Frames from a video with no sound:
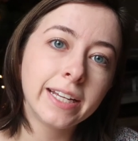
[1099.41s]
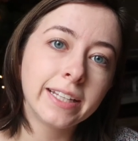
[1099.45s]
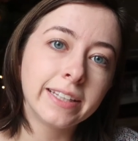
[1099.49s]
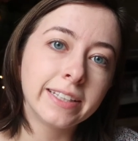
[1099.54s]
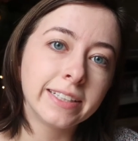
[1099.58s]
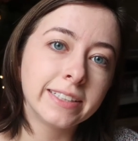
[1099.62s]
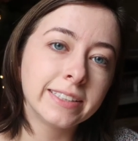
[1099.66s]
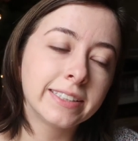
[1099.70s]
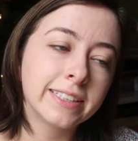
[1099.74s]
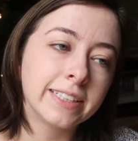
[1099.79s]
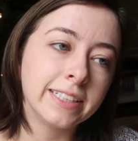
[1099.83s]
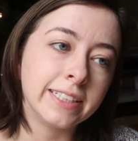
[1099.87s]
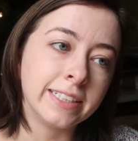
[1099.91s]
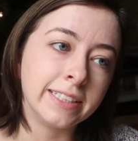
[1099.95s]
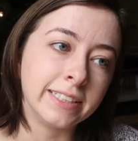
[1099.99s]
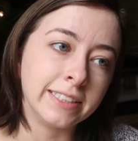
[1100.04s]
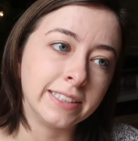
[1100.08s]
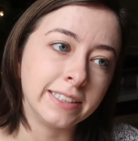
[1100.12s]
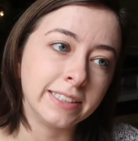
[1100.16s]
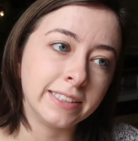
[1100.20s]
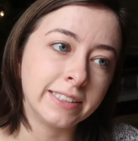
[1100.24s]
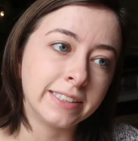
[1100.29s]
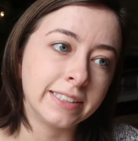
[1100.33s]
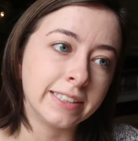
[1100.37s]
This
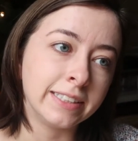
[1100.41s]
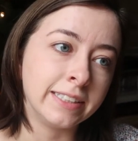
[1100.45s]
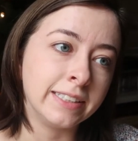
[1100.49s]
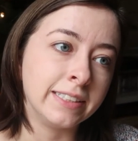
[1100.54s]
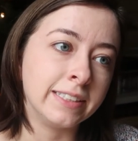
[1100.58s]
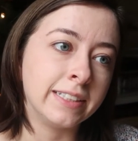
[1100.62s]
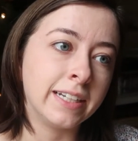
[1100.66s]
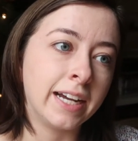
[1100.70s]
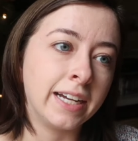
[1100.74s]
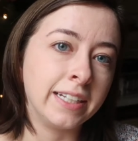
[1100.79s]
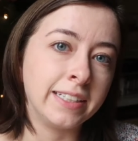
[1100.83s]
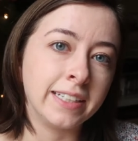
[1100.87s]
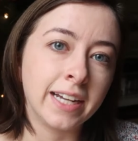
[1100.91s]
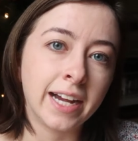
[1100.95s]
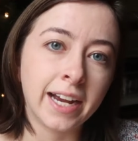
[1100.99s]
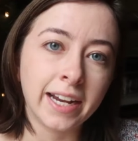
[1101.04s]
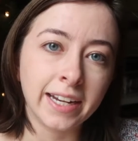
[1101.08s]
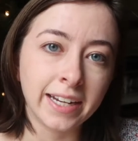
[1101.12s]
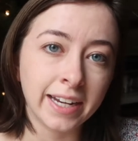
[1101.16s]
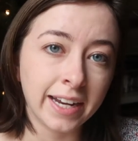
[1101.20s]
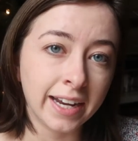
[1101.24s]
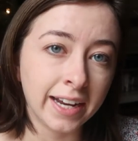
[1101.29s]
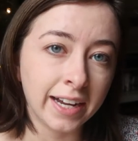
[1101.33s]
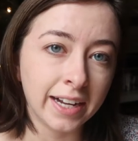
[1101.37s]
is in a
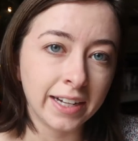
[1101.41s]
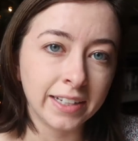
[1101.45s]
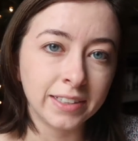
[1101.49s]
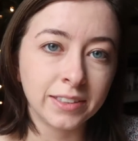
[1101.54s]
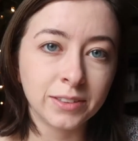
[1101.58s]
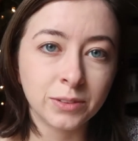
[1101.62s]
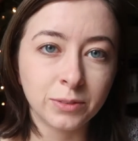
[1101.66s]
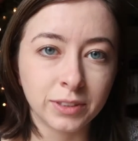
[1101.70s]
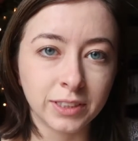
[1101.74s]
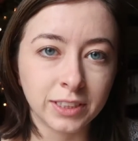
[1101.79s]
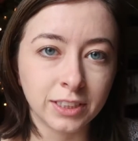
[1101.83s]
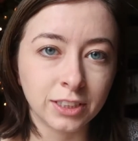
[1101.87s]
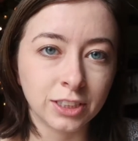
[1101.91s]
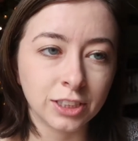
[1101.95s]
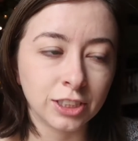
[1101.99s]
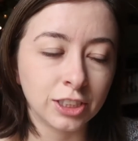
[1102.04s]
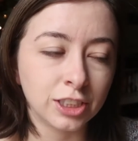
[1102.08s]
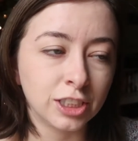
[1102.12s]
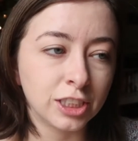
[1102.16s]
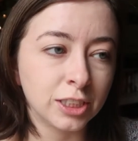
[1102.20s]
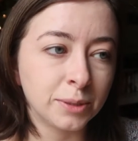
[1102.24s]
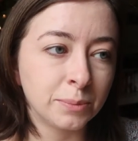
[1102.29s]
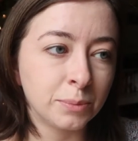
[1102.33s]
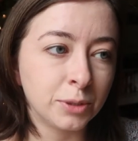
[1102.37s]
dyad
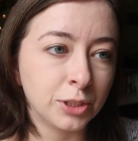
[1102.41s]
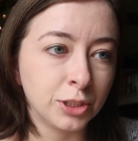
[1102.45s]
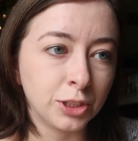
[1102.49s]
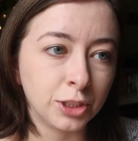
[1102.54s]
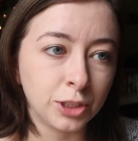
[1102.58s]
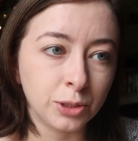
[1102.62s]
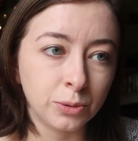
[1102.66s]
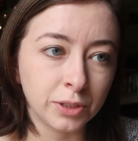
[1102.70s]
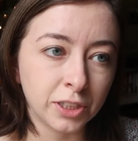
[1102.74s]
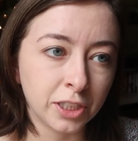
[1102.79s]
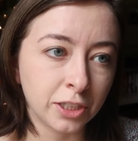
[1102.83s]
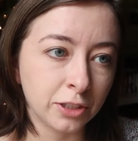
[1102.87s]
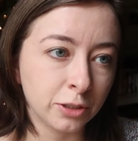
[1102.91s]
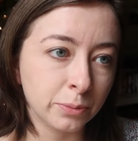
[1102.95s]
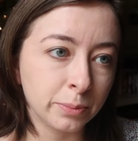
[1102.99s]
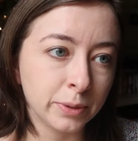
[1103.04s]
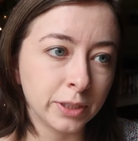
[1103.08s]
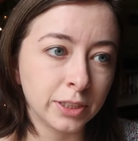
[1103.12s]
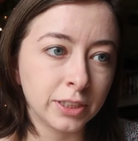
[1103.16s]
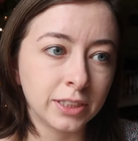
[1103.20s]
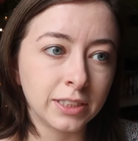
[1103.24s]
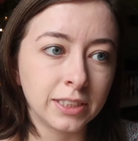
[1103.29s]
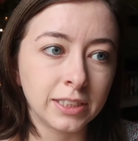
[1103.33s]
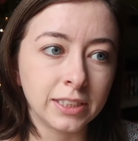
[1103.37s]
relationship, just you and another
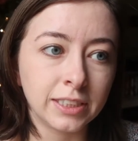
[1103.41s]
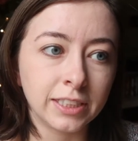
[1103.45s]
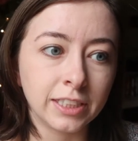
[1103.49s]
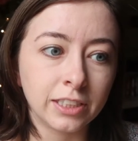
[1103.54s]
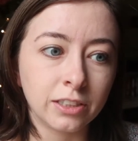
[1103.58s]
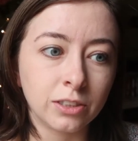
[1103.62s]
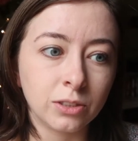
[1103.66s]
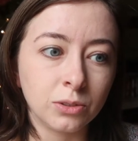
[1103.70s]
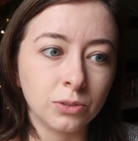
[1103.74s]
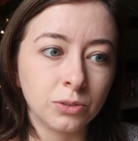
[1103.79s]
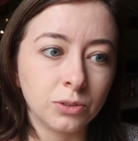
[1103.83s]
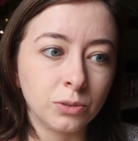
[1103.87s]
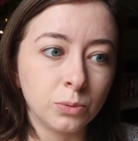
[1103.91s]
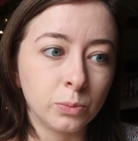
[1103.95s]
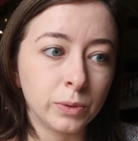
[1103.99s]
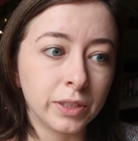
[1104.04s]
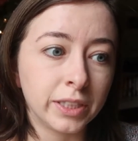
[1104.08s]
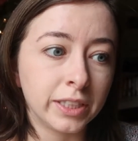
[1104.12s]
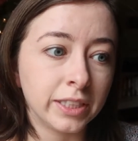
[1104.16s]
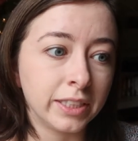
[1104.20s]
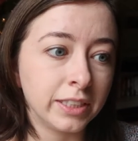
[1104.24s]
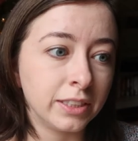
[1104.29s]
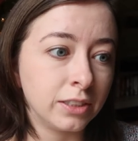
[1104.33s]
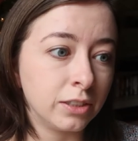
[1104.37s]
person. It goes
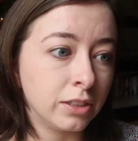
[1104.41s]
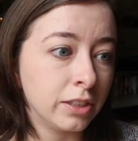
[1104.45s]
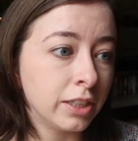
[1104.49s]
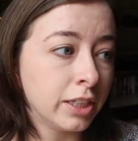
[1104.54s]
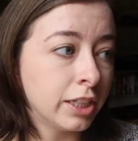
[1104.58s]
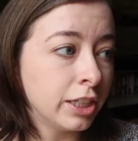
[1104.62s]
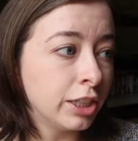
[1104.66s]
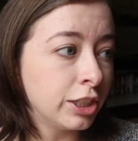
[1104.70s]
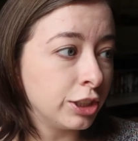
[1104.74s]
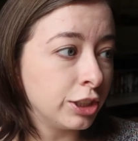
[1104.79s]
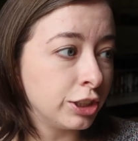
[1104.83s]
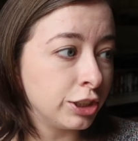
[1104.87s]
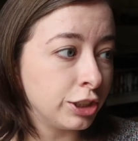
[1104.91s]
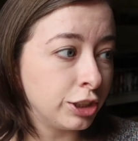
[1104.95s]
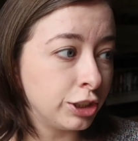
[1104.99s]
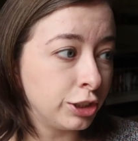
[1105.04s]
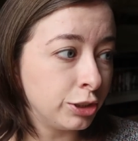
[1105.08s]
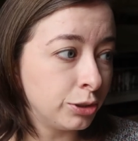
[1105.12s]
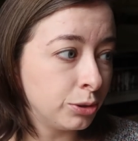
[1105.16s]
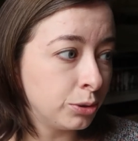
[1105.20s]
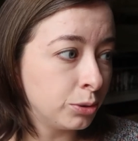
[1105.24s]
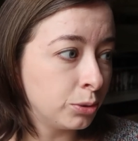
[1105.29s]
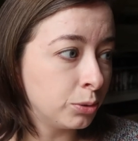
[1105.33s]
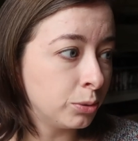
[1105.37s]
within
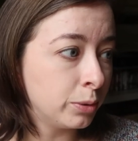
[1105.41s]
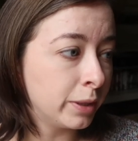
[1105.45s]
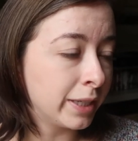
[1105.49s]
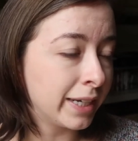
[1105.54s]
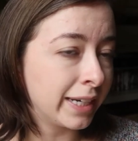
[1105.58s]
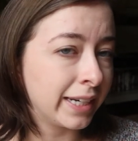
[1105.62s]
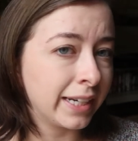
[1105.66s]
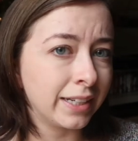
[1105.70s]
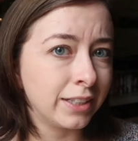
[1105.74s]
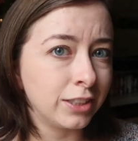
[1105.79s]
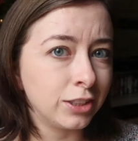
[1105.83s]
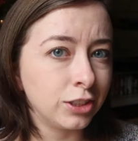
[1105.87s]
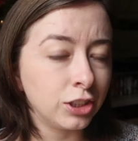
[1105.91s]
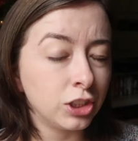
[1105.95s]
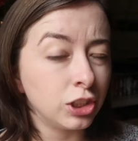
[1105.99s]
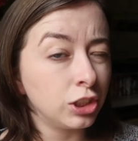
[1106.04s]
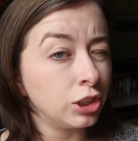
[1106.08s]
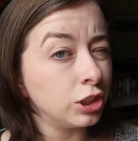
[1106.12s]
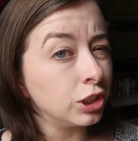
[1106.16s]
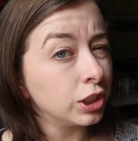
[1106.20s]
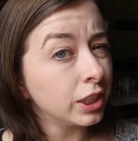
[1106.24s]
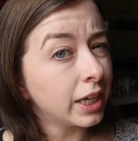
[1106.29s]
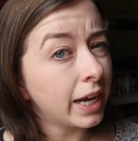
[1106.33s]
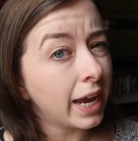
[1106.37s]
you and
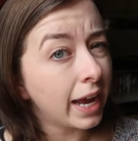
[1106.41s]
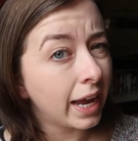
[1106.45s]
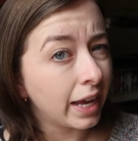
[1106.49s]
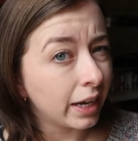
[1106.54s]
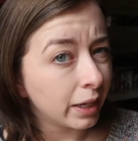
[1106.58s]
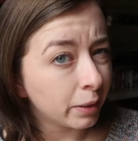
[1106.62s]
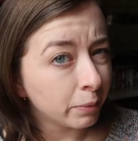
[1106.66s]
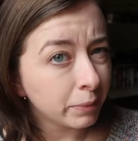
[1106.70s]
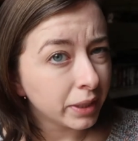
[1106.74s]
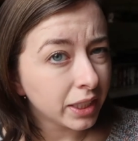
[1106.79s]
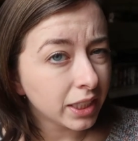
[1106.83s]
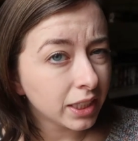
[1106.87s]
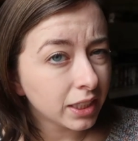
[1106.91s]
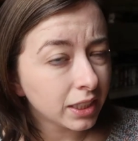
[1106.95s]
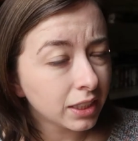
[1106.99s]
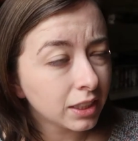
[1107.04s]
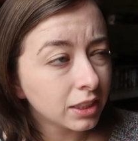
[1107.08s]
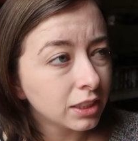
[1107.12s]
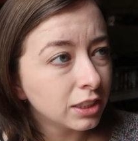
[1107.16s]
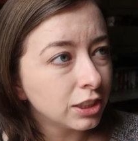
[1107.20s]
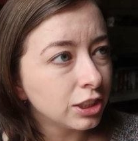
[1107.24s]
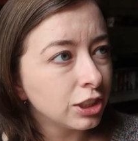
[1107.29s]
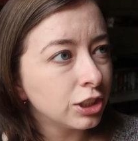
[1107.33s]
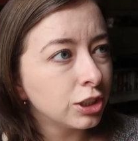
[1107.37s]
your enemy,
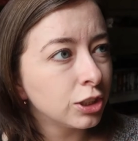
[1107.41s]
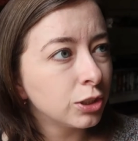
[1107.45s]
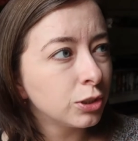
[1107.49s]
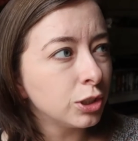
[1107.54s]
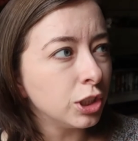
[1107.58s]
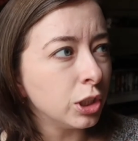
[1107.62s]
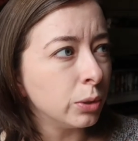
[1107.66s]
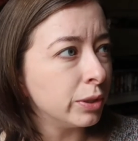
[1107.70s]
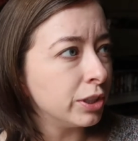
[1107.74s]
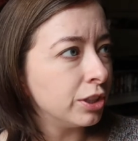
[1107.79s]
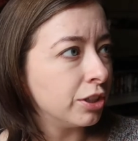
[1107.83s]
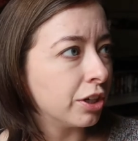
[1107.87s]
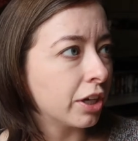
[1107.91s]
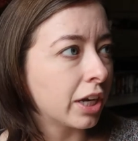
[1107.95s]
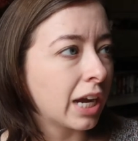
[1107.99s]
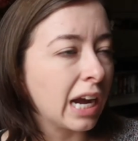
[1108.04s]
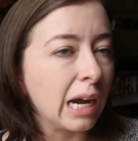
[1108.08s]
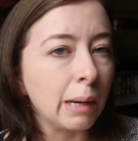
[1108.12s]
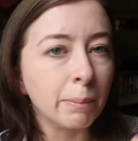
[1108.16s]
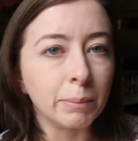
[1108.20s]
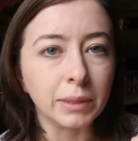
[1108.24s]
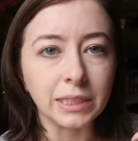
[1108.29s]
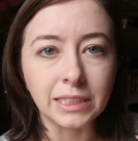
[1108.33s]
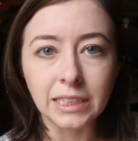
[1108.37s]
you know, you and your
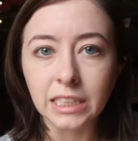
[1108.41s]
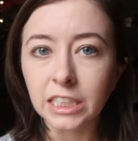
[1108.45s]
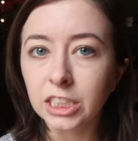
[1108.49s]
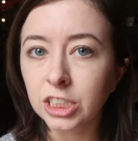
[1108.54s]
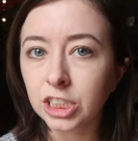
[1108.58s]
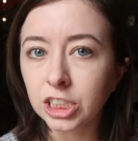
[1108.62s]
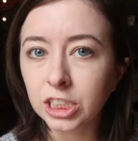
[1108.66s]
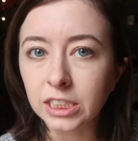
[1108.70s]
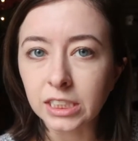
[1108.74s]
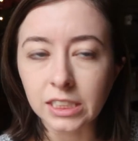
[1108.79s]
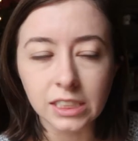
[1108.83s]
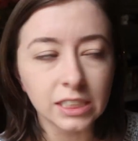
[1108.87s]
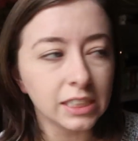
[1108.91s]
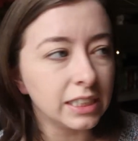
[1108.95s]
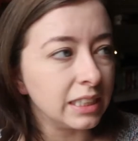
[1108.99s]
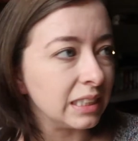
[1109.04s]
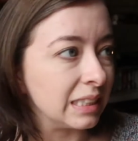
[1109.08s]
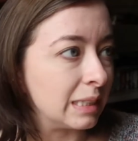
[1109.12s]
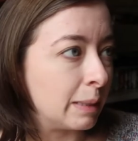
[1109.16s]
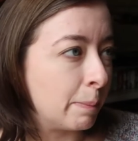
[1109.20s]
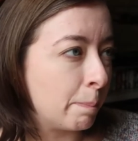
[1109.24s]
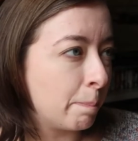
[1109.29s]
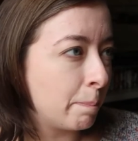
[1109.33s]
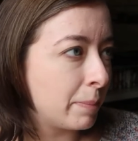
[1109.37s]
competition
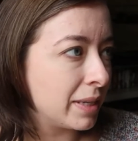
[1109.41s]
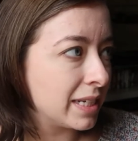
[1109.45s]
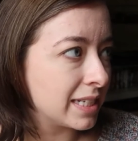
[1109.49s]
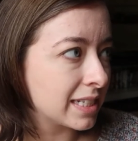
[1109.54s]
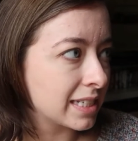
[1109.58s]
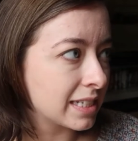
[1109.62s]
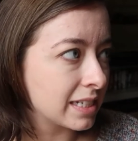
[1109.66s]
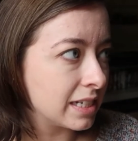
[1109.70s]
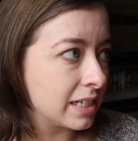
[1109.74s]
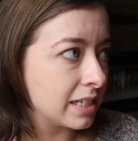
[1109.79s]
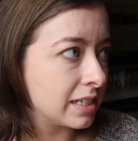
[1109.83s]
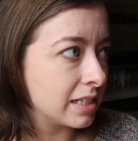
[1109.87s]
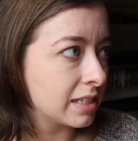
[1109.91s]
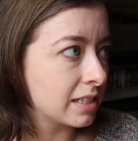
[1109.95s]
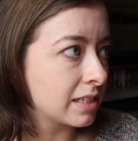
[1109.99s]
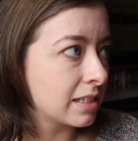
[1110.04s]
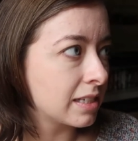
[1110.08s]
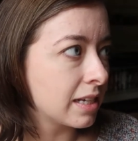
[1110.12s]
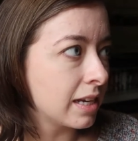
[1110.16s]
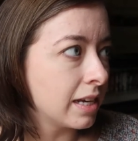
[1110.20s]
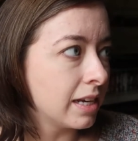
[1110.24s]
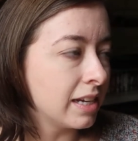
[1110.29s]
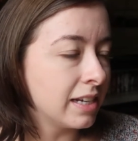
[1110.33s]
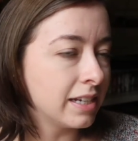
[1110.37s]
in business,
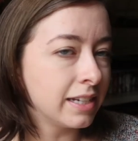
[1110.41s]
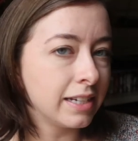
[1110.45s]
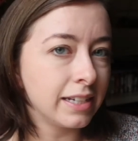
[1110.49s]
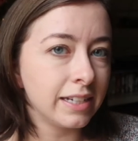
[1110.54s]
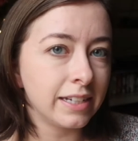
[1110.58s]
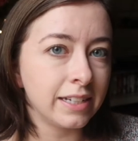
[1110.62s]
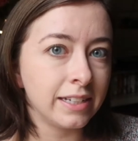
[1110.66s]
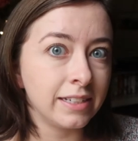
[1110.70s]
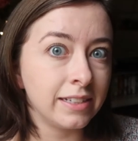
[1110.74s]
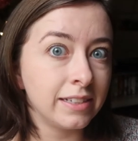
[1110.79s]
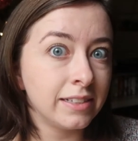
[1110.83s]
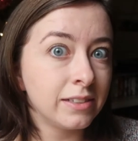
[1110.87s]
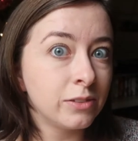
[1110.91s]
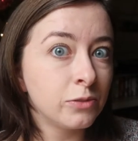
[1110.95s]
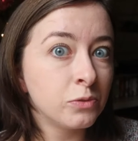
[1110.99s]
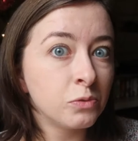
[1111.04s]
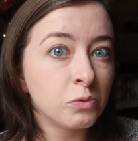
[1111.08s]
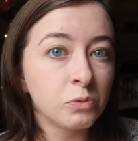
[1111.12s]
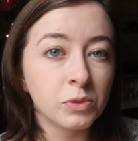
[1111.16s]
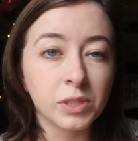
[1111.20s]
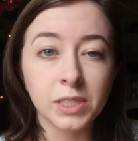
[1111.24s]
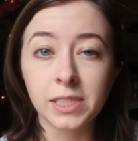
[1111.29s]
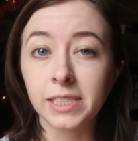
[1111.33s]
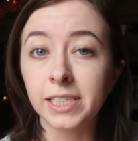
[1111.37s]

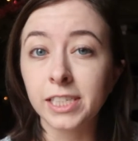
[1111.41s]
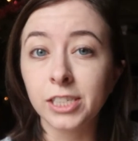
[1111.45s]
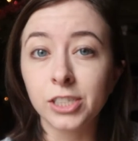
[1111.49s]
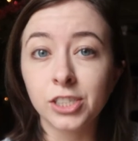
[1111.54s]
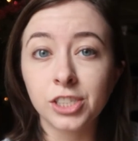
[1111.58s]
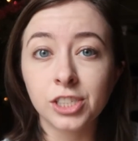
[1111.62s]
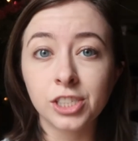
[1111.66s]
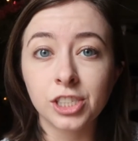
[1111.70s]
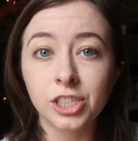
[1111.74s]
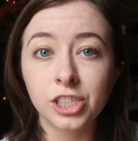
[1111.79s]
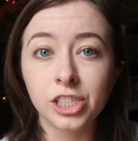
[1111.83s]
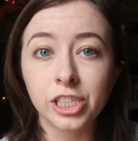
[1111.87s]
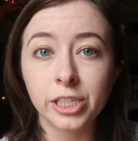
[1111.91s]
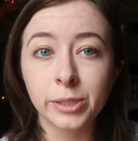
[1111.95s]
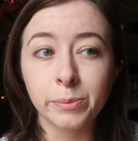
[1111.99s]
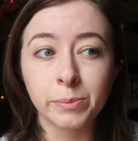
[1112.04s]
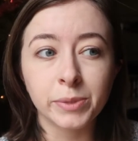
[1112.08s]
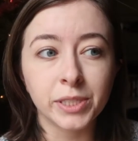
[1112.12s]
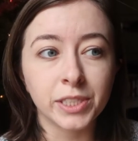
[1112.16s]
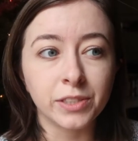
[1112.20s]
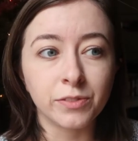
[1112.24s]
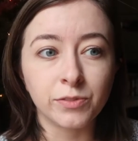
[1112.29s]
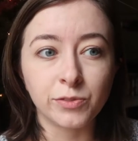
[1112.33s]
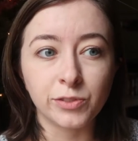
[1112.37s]
in
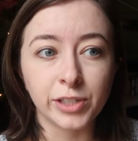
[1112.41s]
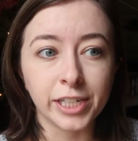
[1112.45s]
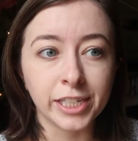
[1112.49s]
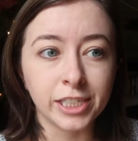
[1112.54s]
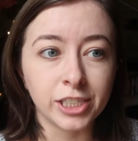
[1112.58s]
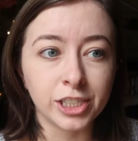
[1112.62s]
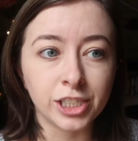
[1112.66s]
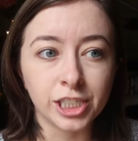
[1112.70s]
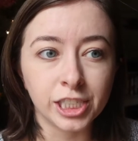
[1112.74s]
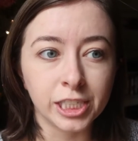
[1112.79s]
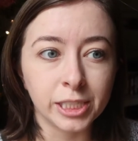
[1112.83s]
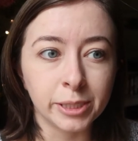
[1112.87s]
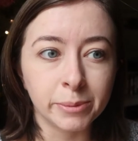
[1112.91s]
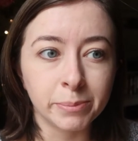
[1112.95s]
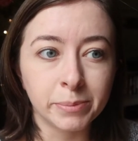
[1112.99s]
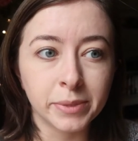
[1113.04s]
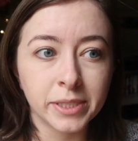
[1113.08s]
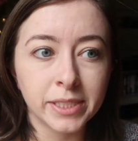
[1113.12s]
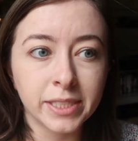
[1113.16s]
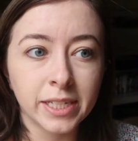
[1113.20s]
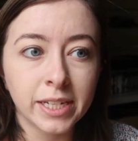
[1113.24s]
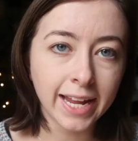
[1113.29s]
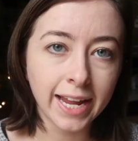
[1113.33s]
relationships and friendships.